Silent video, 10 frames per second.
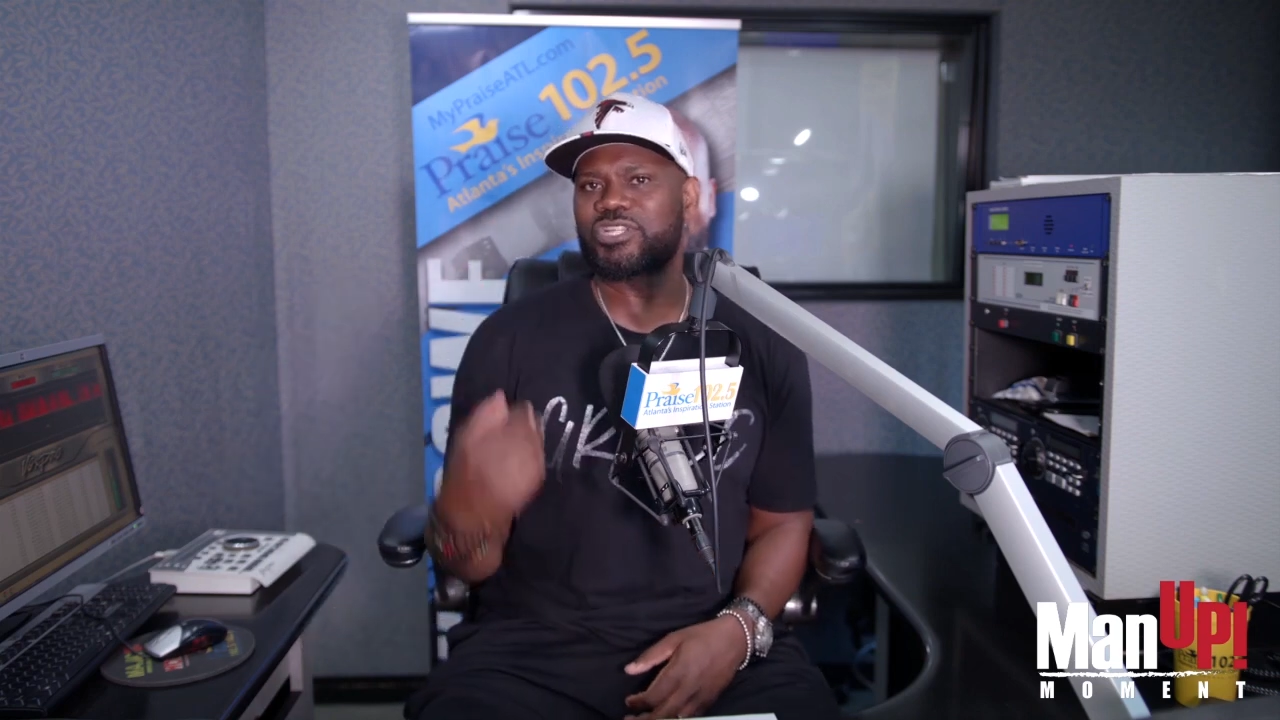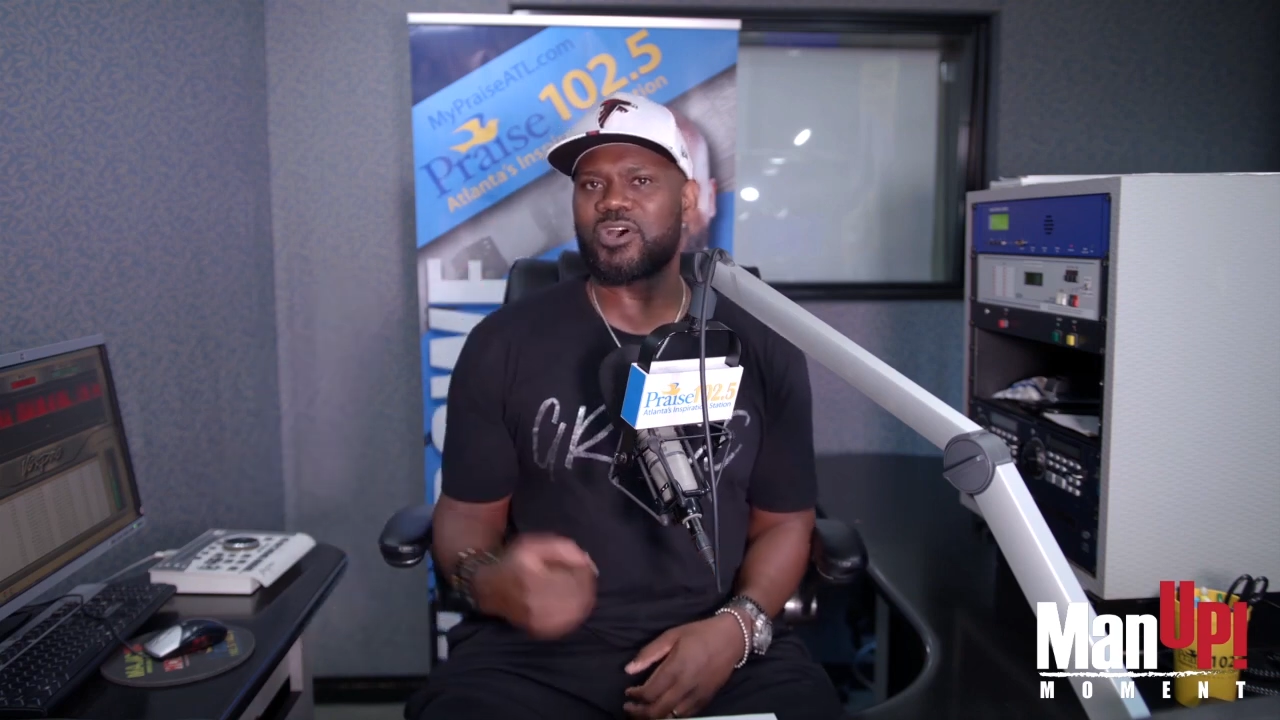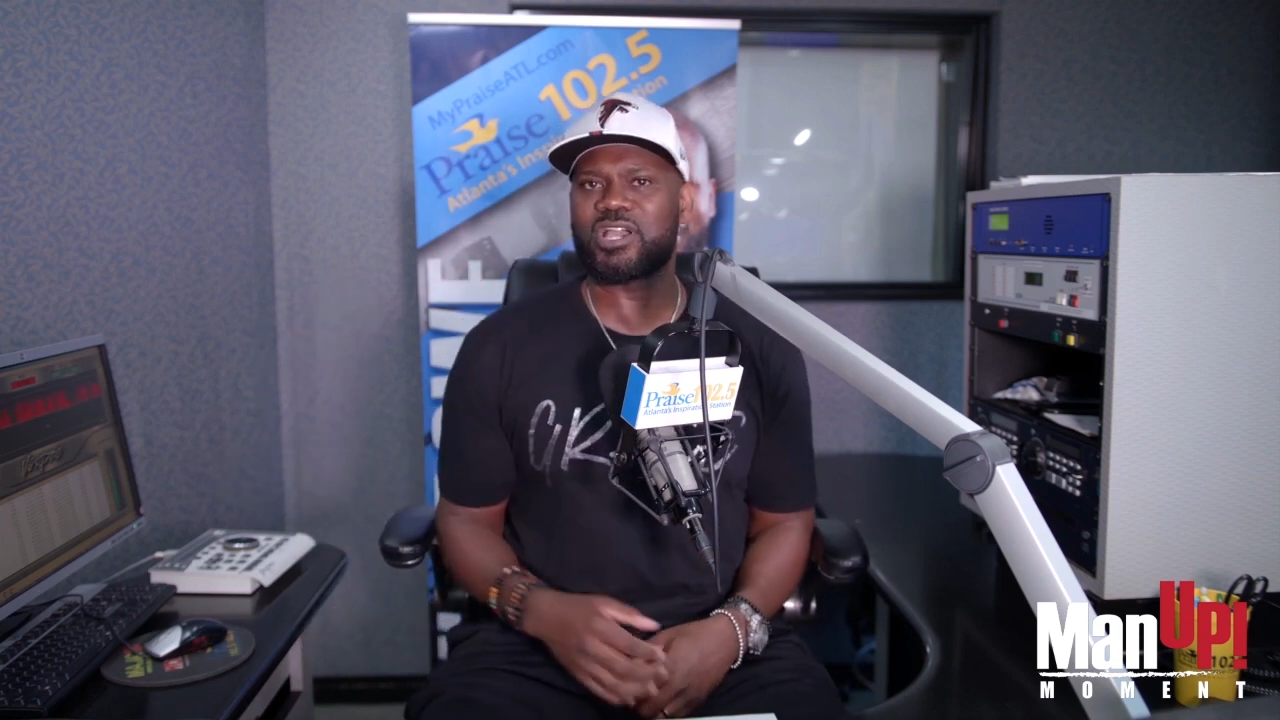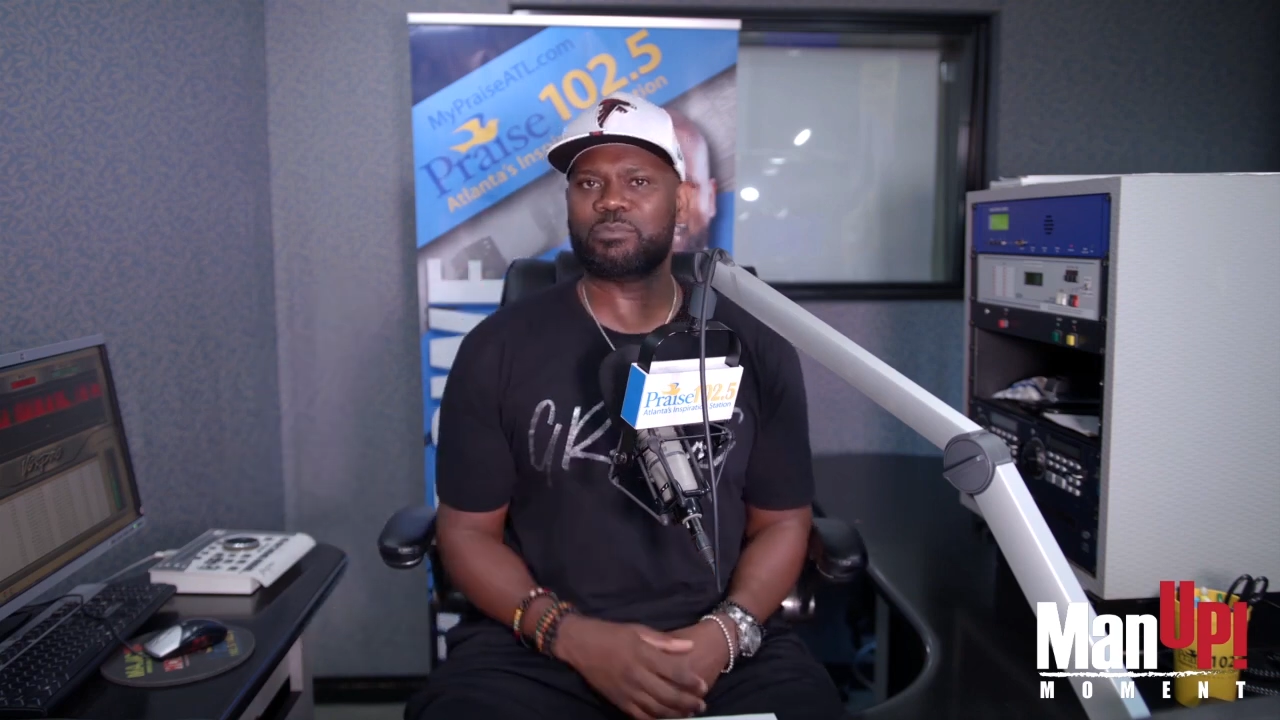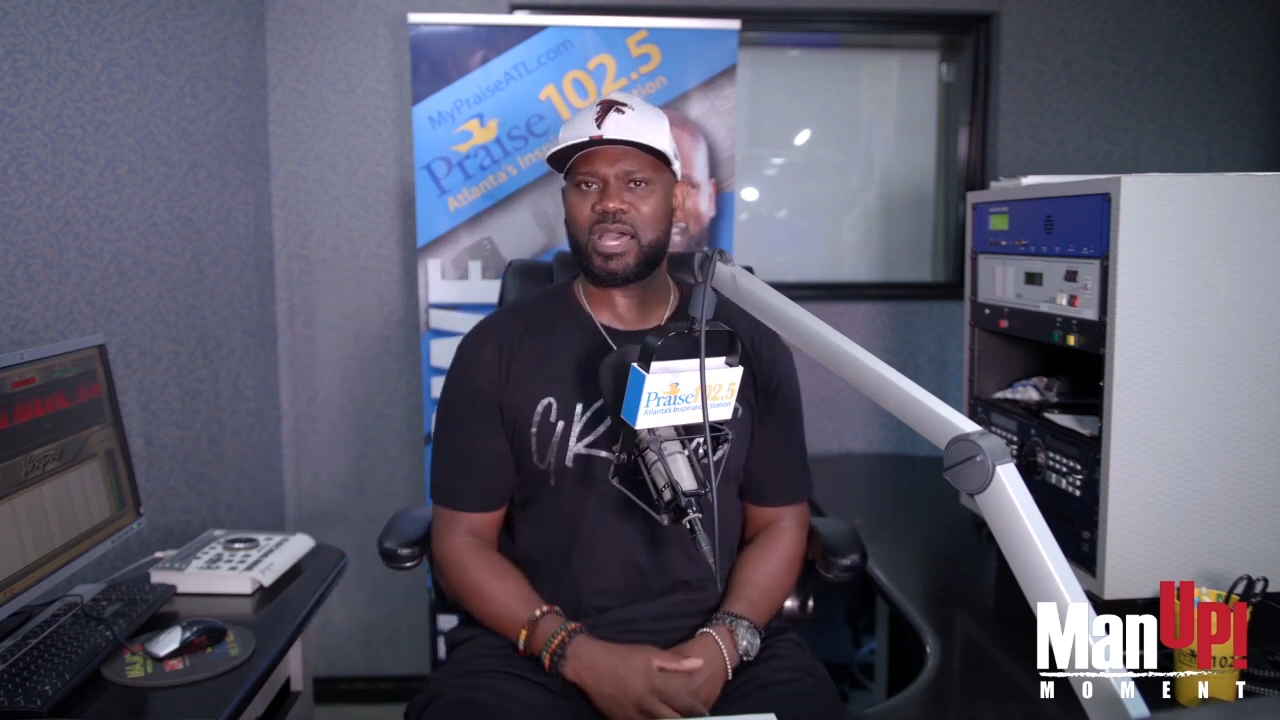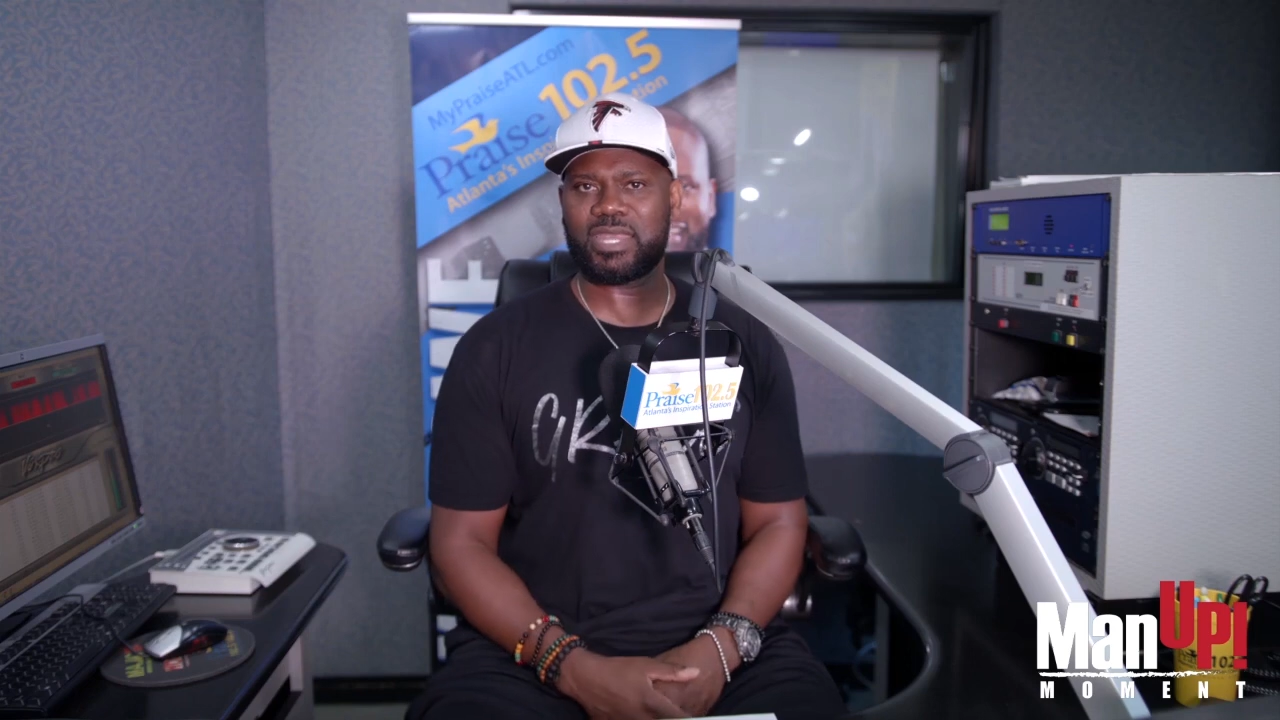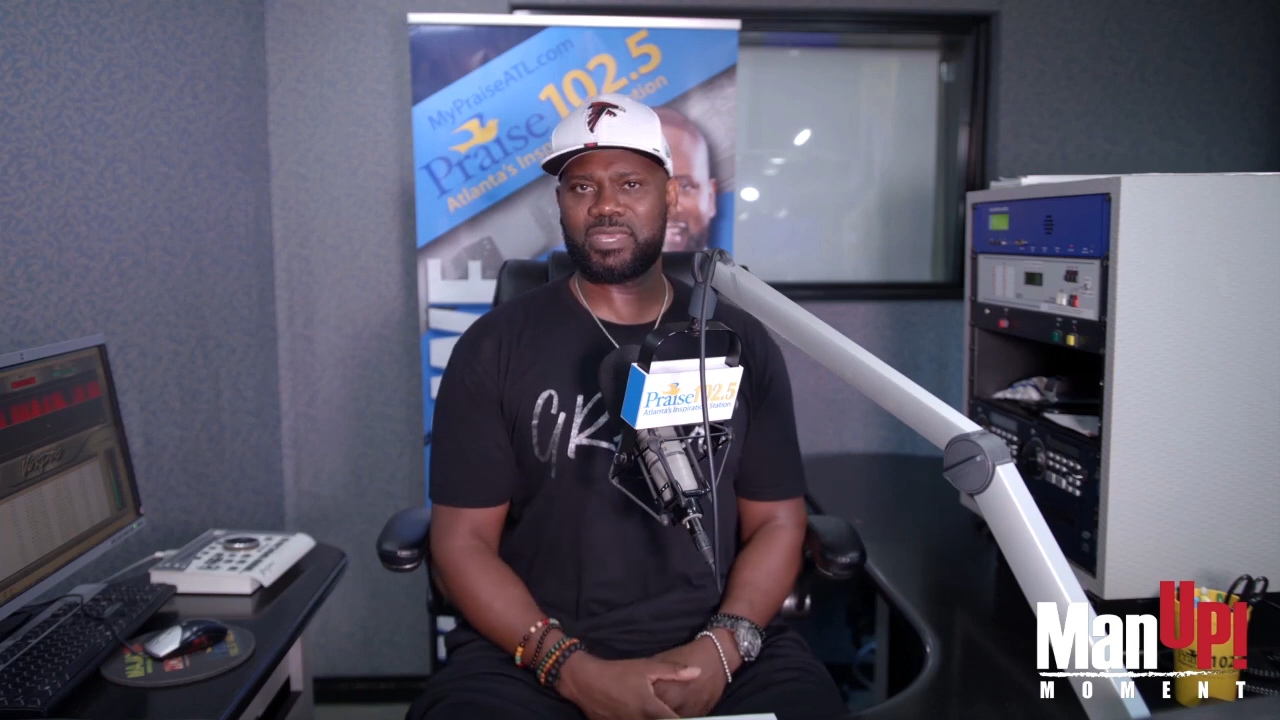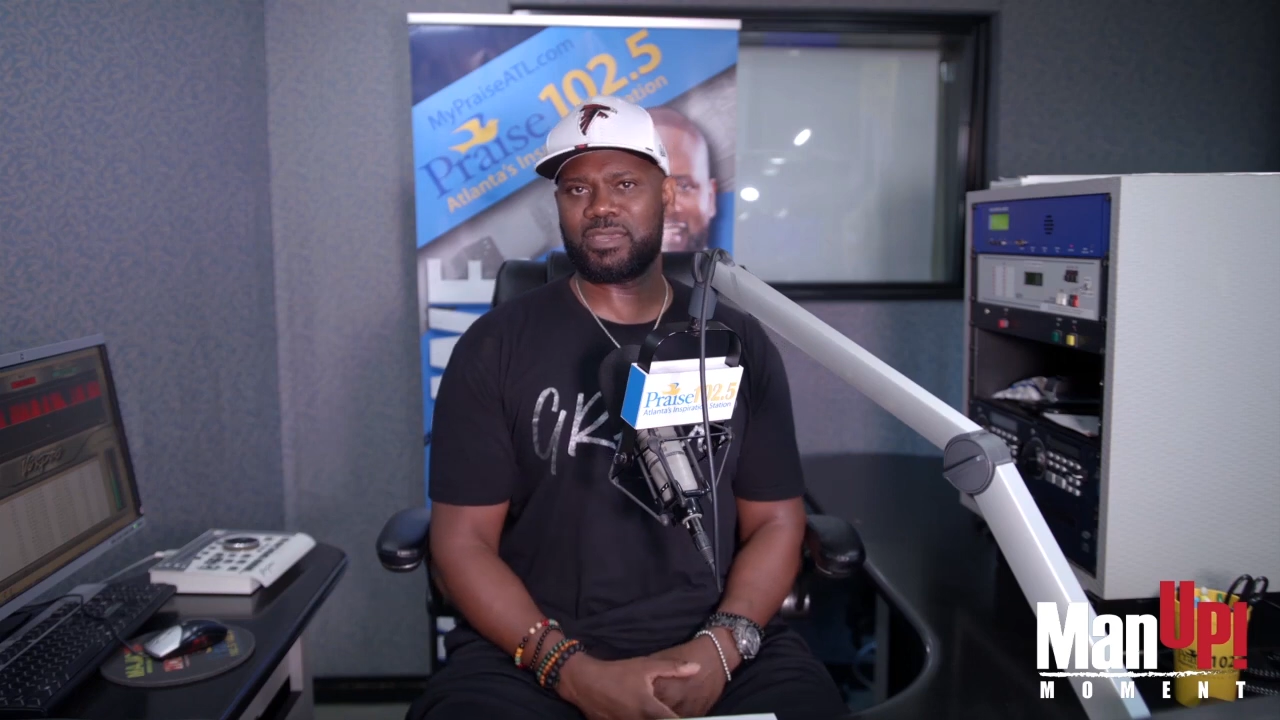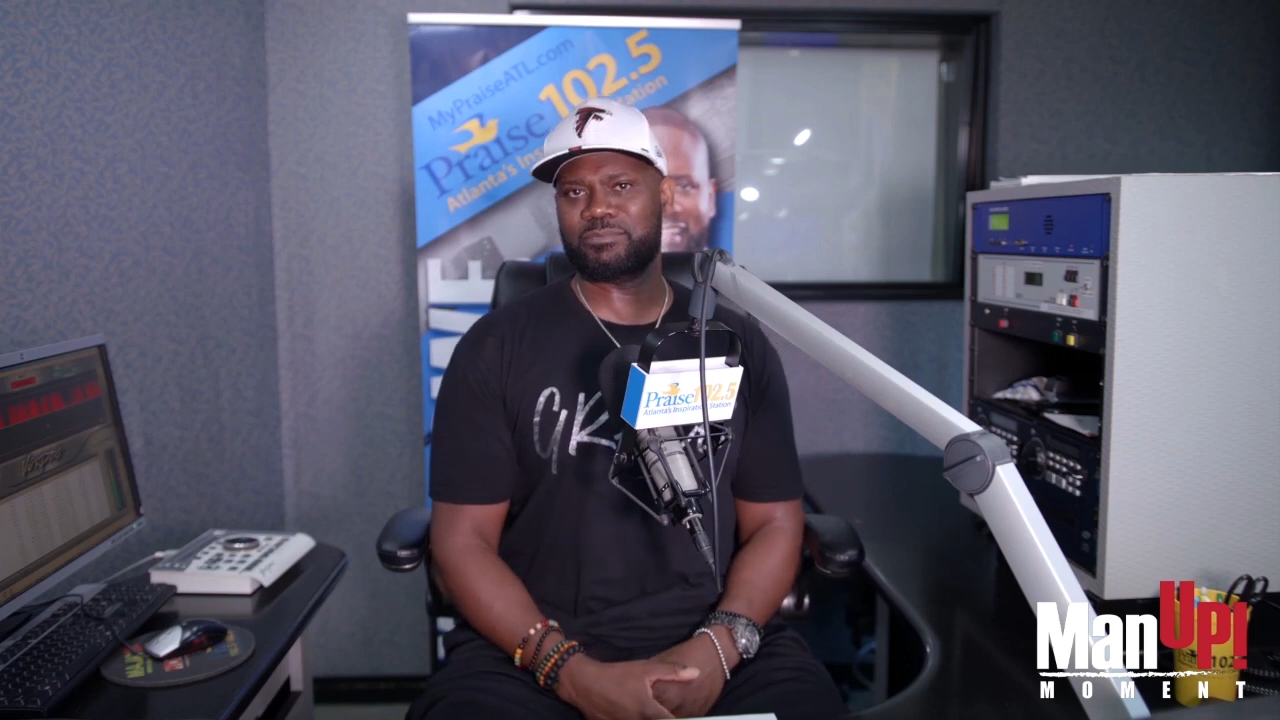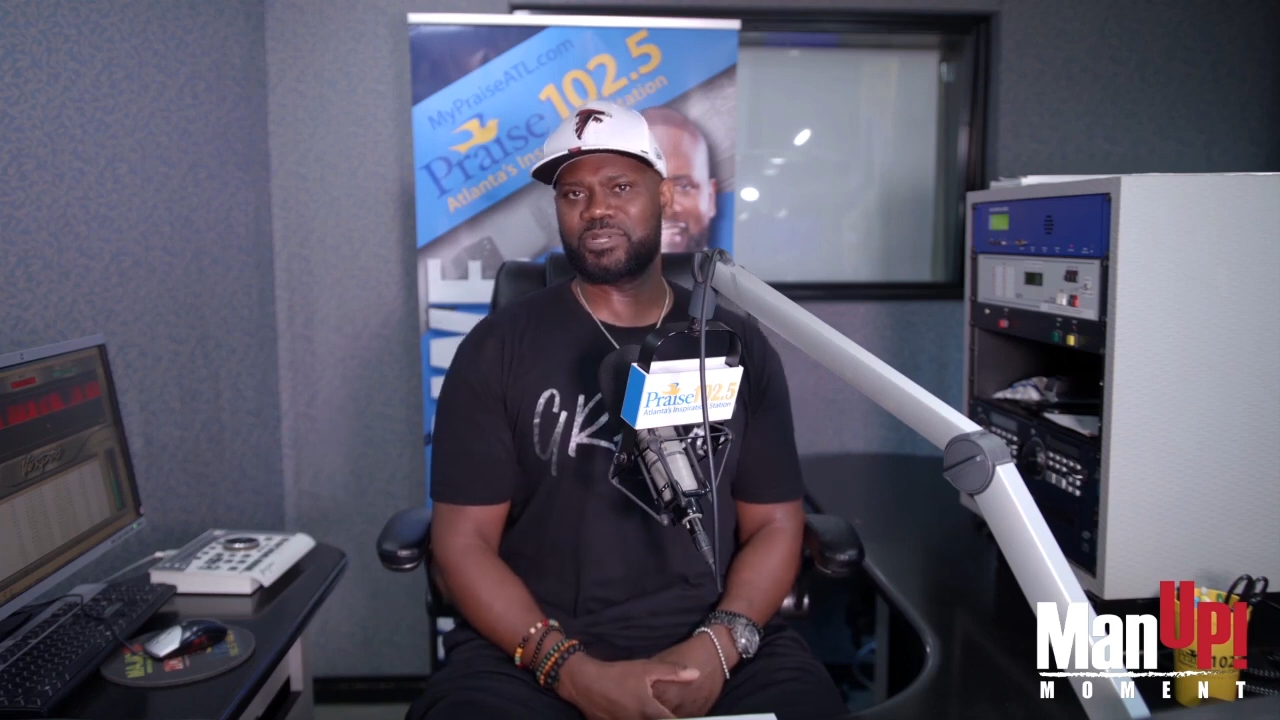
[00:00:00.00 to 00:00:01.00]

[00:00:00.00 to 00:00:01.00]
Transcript: we talk about him,